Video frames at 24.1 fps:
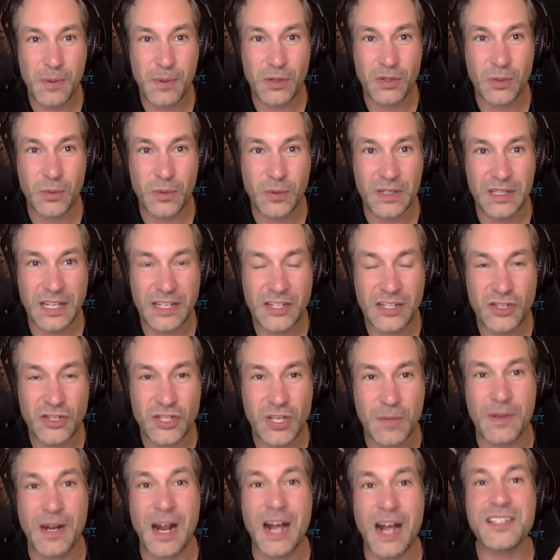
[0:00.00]
a
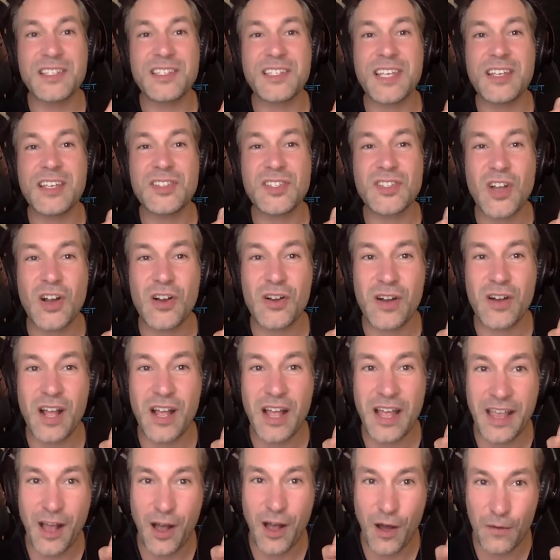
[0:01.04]
relationship. And I say start
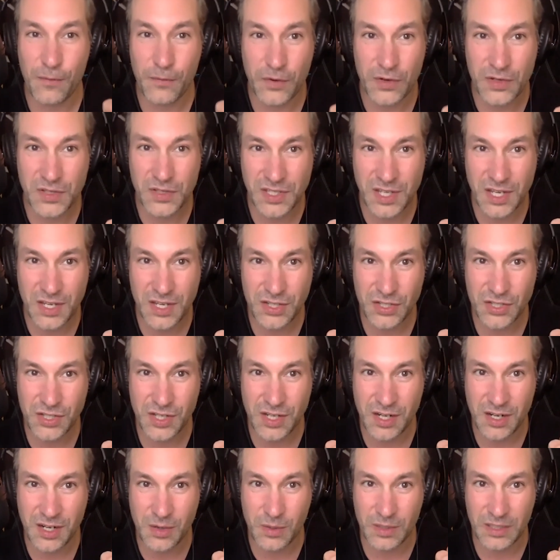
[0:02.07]
a conversation
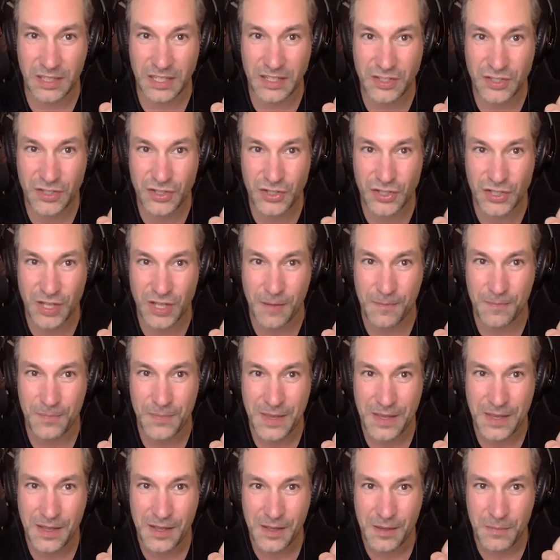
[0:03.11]
and a relationship
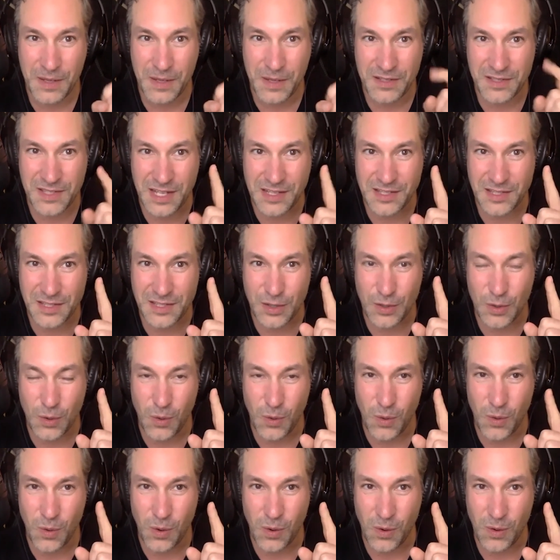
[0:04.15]
because that's the
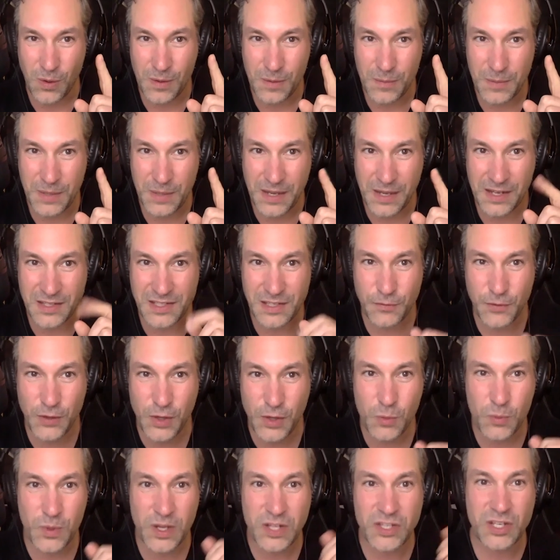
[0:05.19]
goal. Because if you
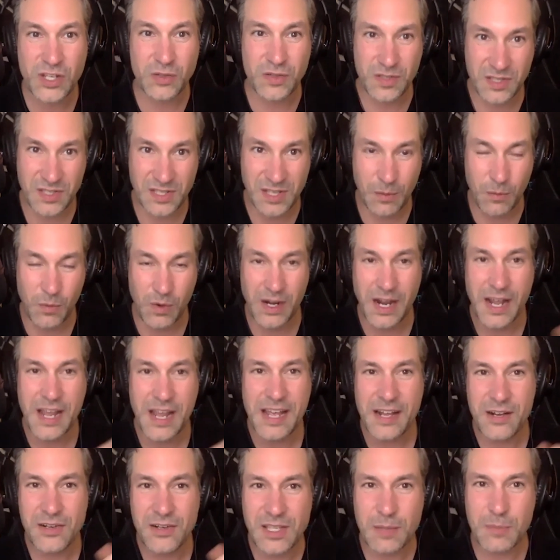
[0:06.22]
reach out to someone,
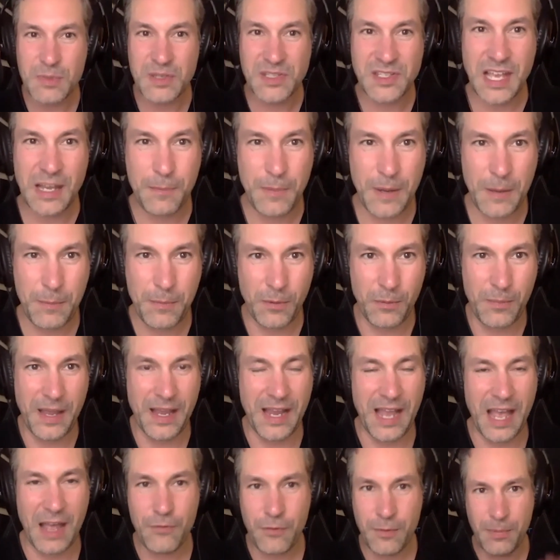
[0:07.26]
here's the mistake people make.
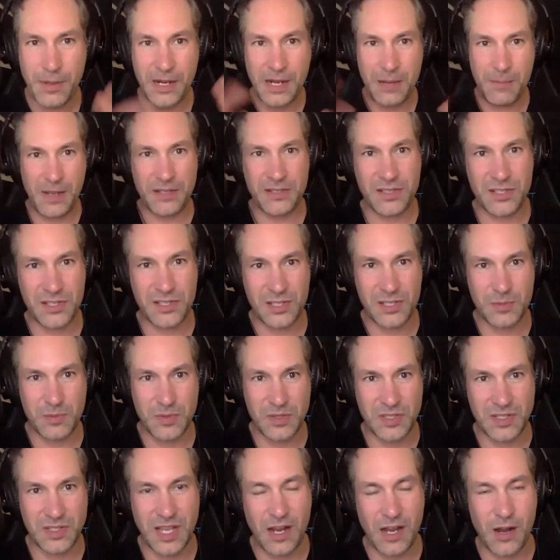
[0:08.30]
Everybody makes this
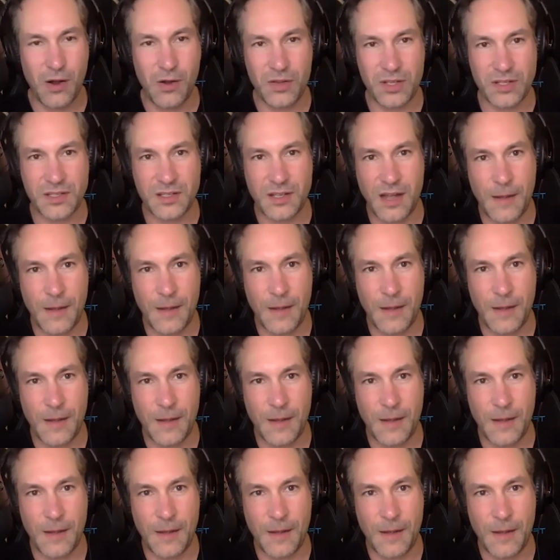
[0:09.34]
mistake all the time. This
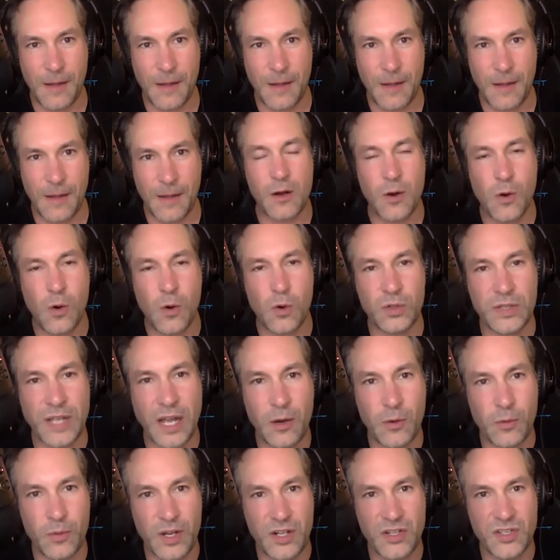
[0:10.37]
is why their cold
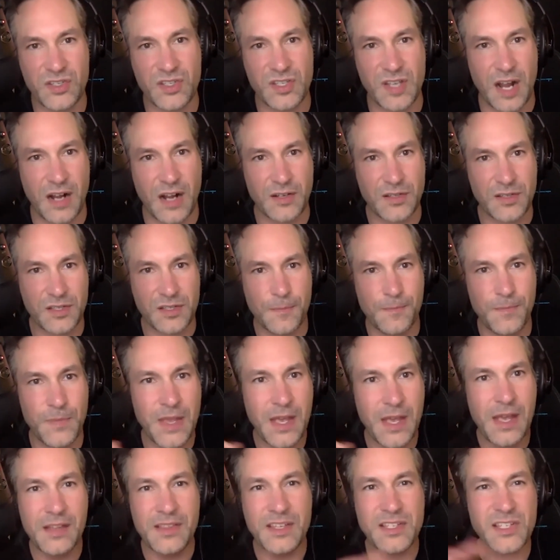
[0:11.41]
outreach sucks.
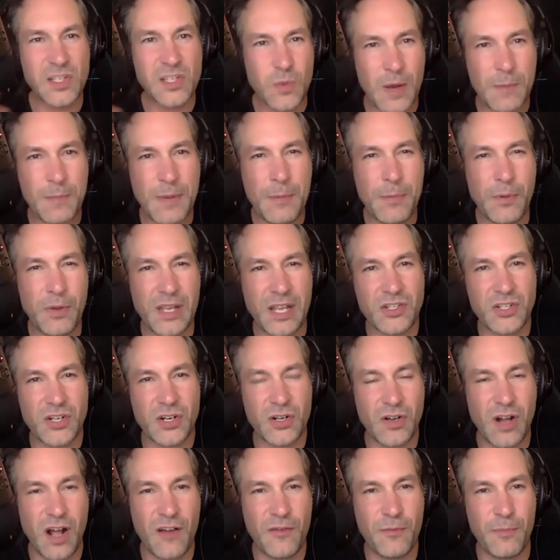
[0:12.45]
This is why people get turned
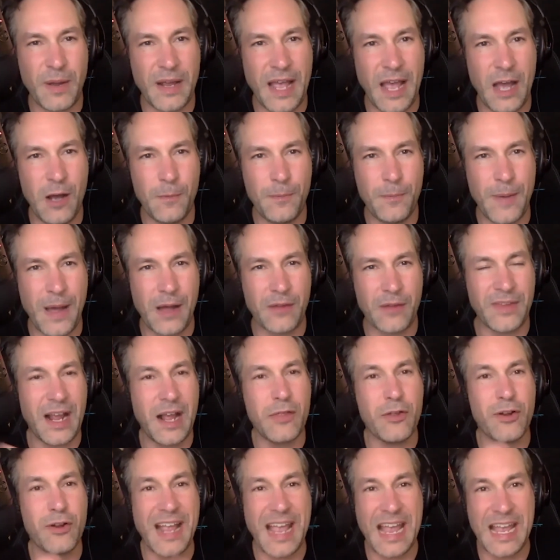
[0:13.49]
off by outbound. They
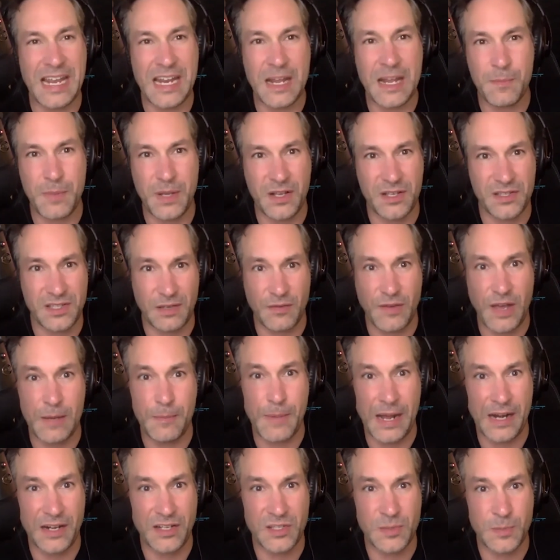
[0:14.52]
either hate it because they've had bad
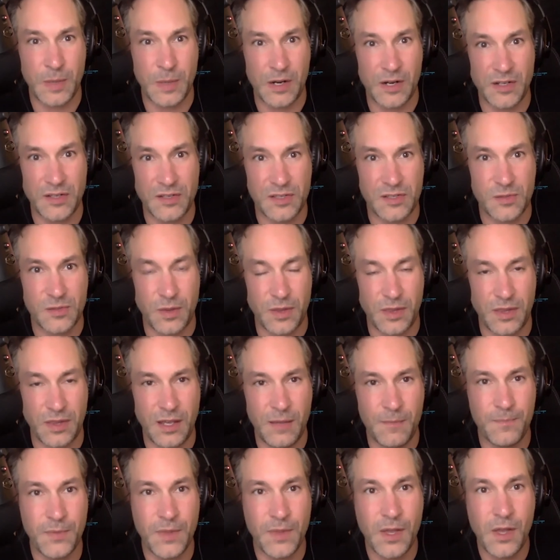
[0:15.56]
experiences with it,
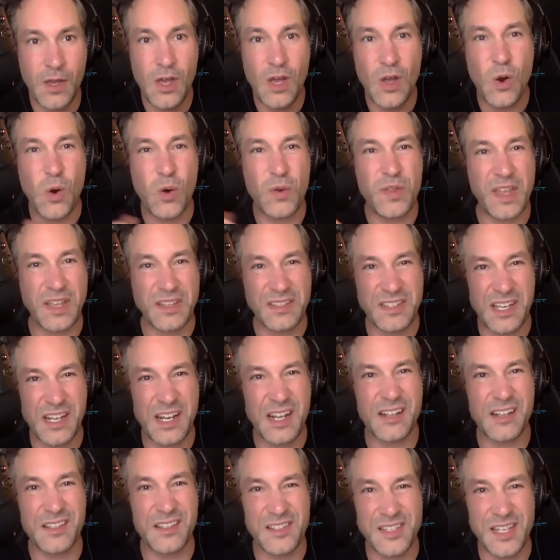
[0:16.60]
or they did
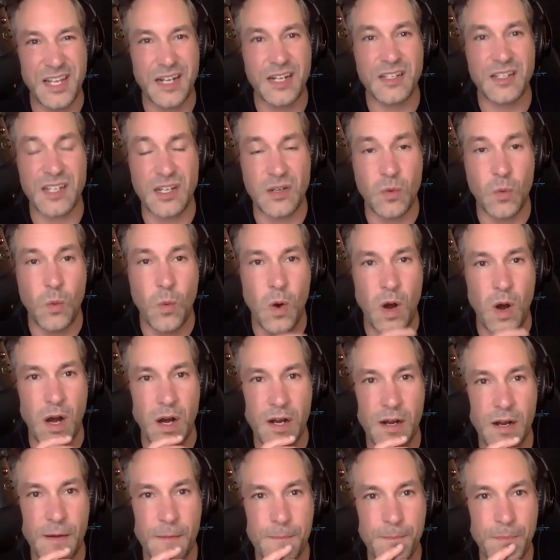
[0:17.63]
it and they said it didn't work.
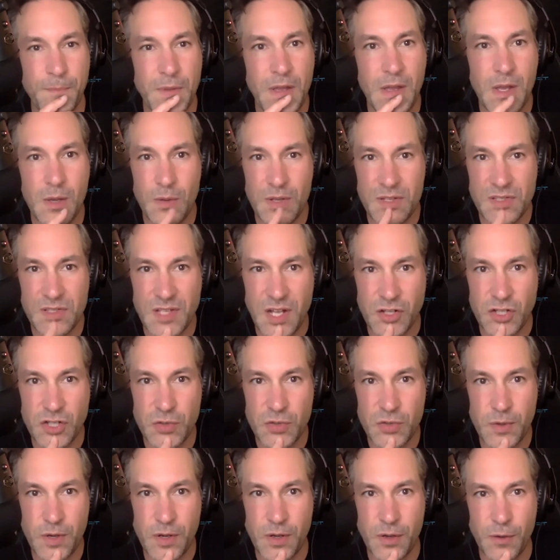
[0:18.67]
Well, it's not
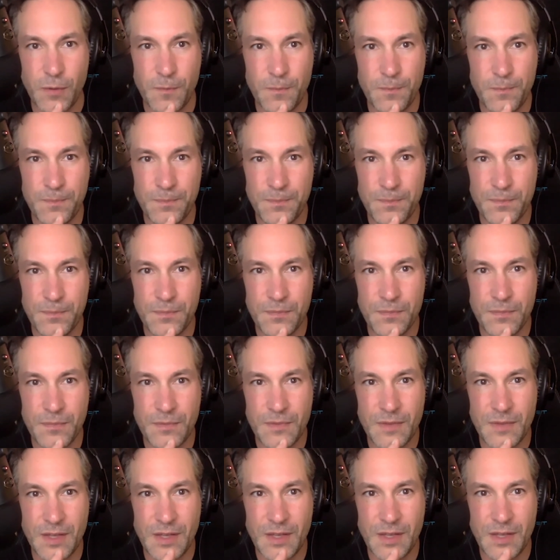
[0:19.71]
true.
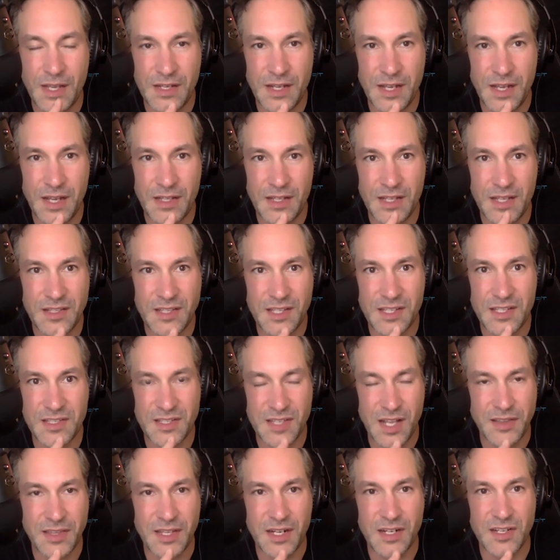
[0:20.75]
It's
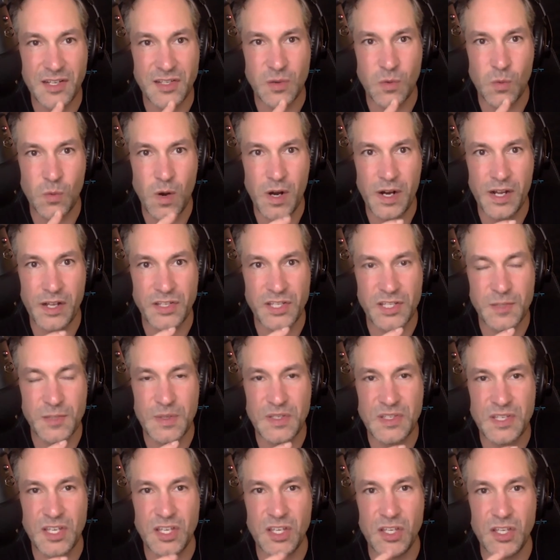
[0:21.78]
not that it doesn't work. It just means
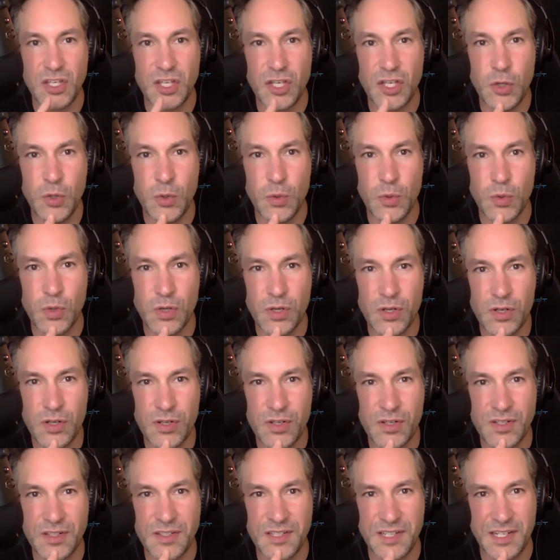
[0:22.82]
that you
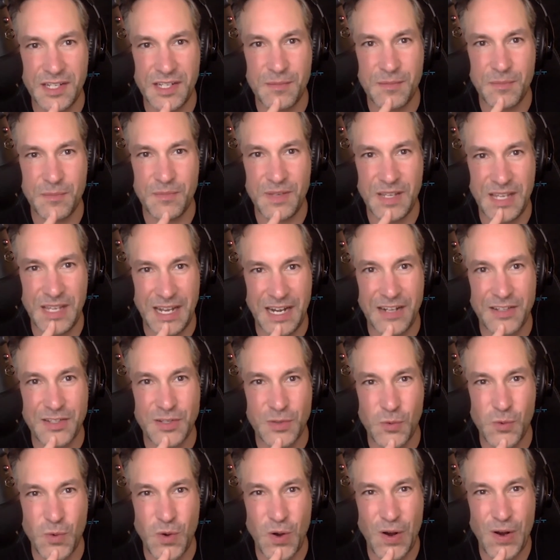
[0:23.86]
didn't get it to
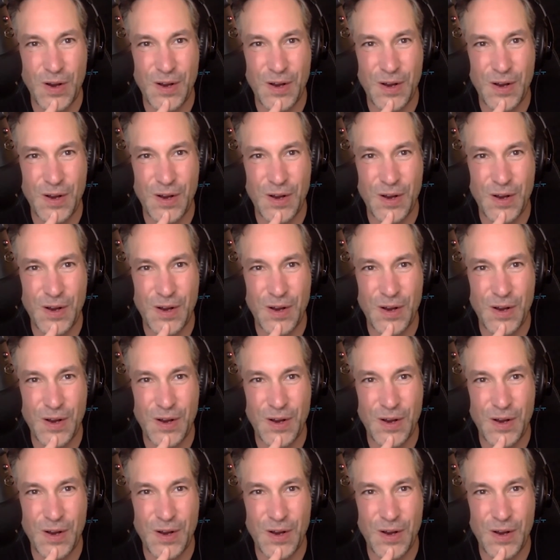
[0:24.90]
work.